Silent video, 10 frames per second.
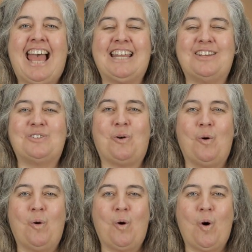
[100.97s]
and as
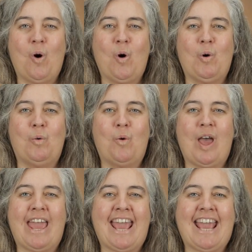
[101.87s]

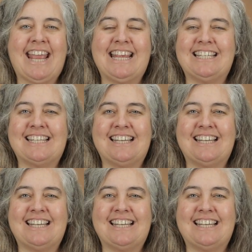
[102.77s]
always,